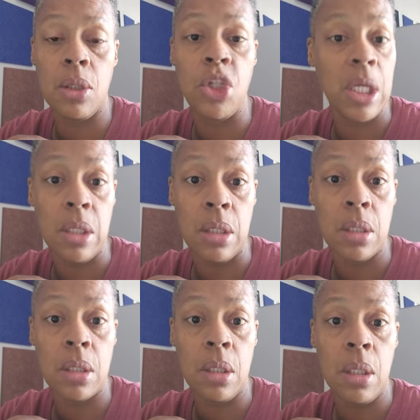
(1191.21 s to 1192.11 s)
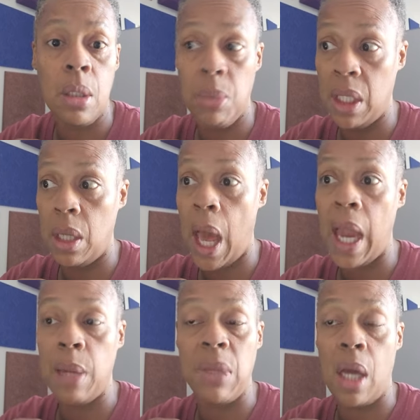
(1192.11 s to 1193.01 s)
genders, but
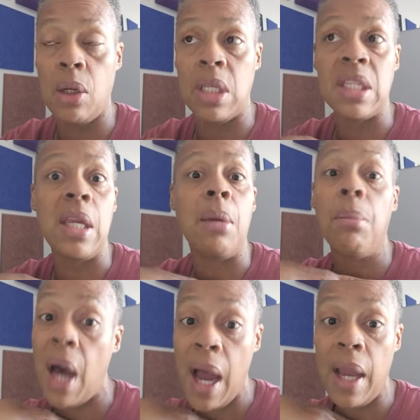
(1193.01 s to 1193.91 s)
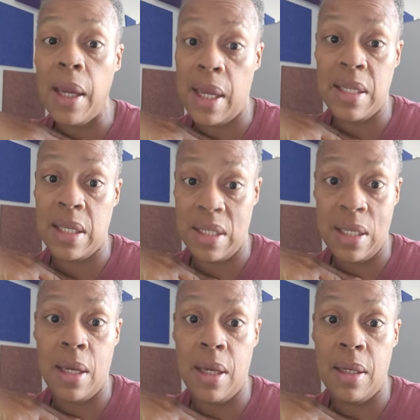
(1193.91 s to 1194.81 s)
I am not going to stand by, as I
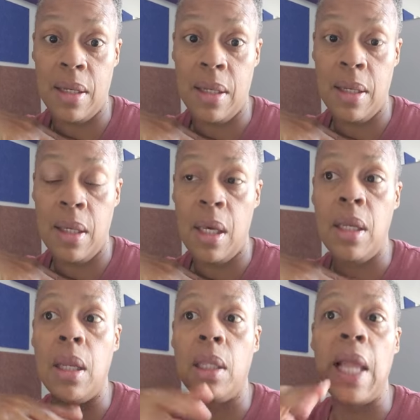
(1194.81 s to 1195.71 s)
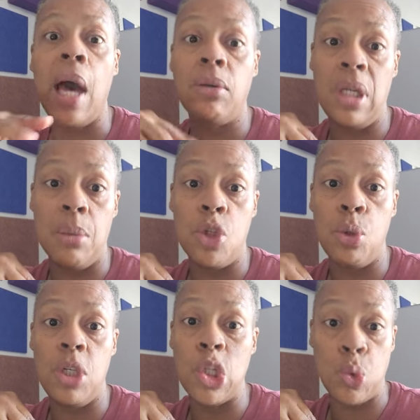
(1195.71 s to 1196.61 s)
said, and allow them
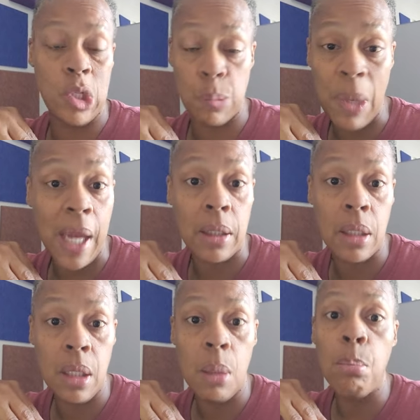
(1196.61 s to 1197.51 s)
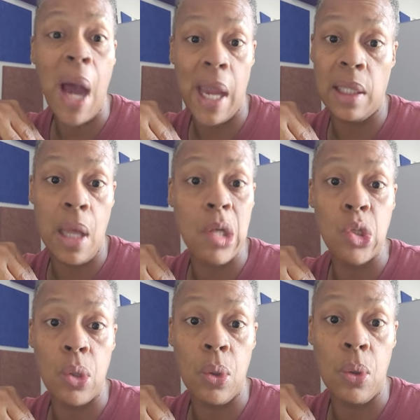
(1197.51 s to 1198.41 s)
to disrespect
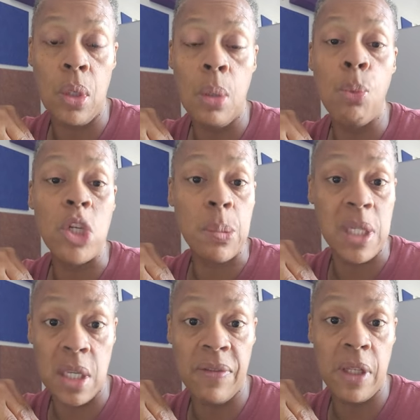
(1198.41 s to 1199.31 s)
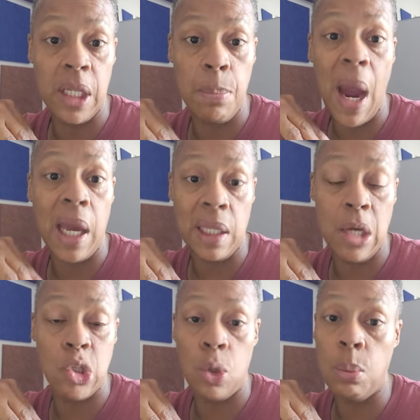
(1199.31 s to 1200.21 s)
biological more specifically
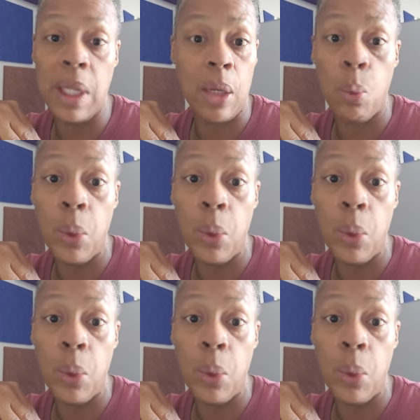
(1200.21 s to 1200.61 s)
biological black